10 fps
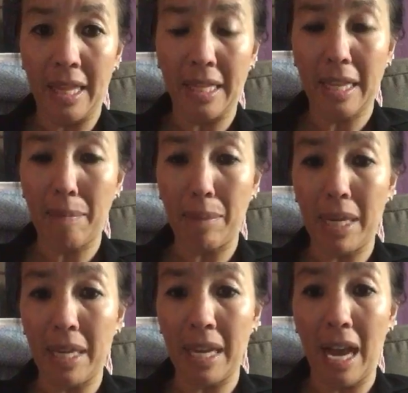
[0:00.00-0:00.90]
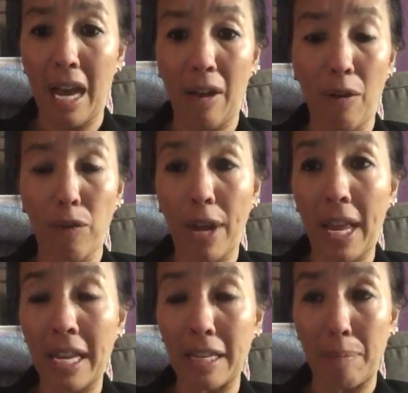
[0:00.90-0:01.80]
This can be a
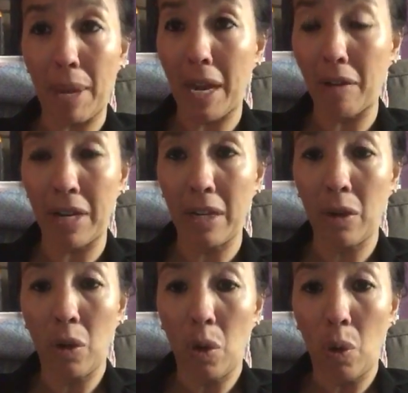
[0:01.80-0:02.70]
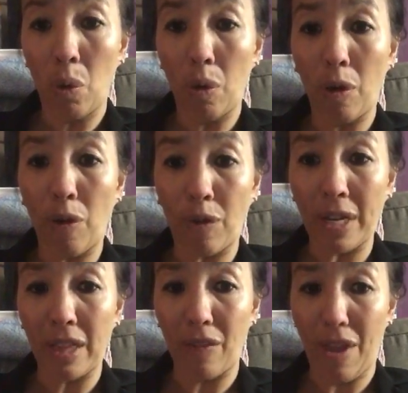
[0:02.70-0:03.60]
friend, a parent, or a
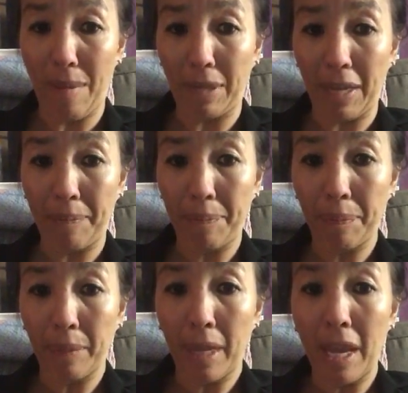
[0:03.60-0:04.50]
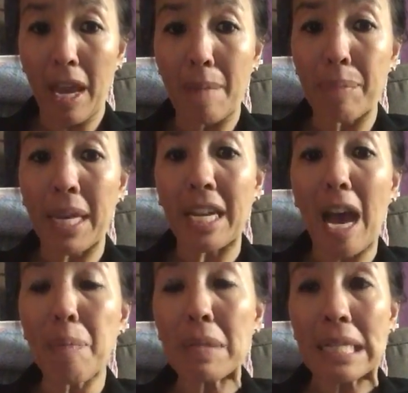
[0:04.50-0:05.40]
friend of the family. Be an
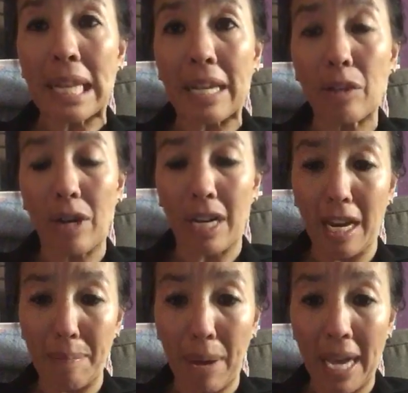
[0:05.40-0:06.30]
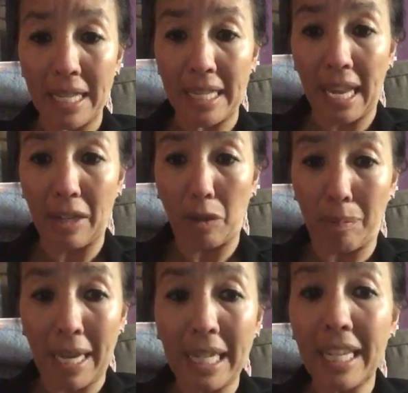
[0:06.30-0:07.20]
upstander and not a bystander.
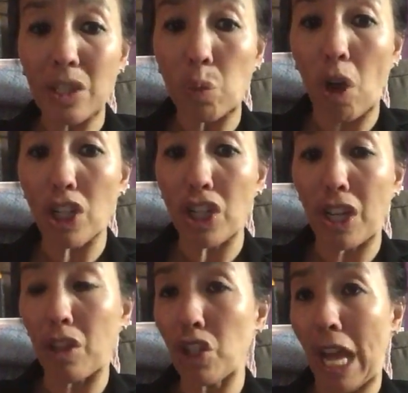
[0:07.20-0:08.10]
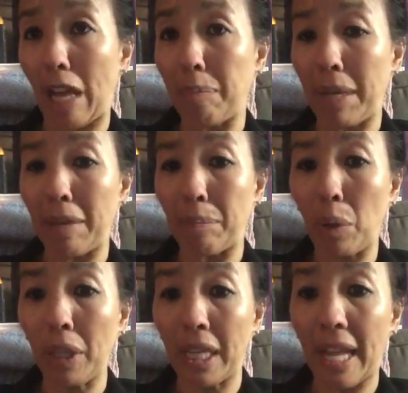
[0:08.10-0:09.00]
Many kids watch another child being
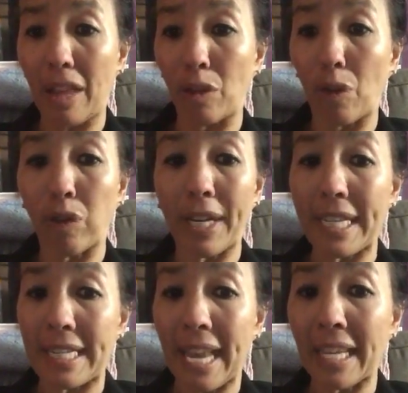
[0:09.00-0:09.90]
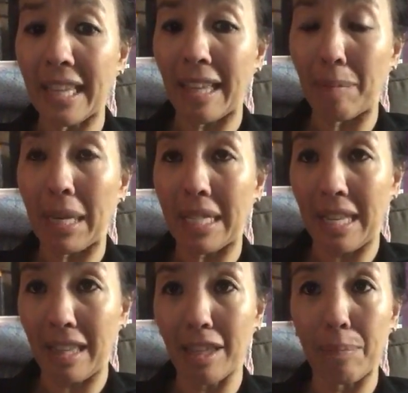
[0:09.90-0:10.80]
bullied and they're afraid to say anything because
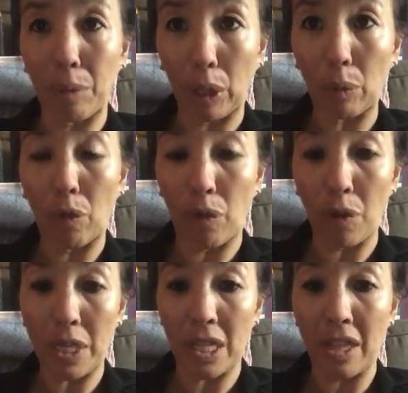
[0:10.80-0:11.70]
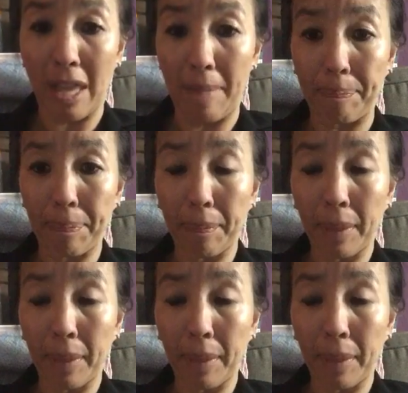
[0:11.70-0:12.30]
they think the bully will focus on them.